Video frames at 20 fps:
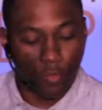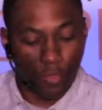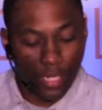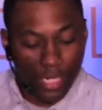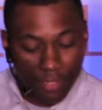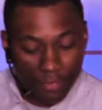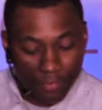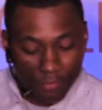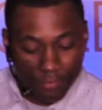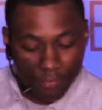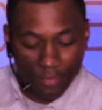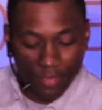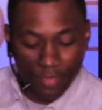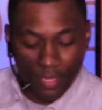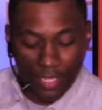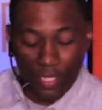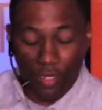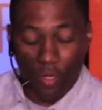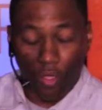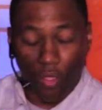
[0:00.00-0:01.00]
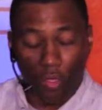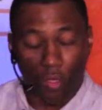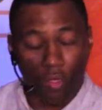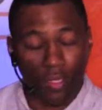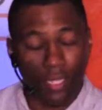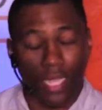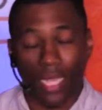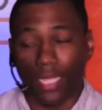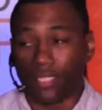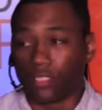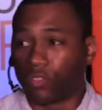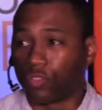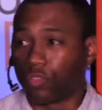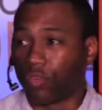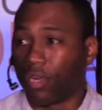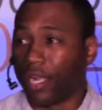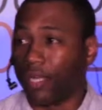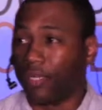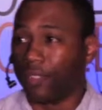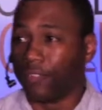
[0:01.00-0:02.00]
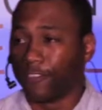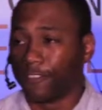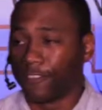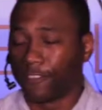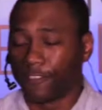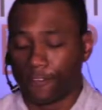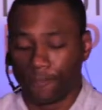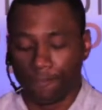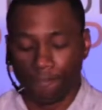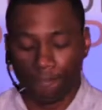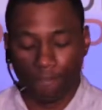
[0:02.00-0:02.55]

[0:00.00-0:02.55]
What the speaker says: grief and all kinds of trial.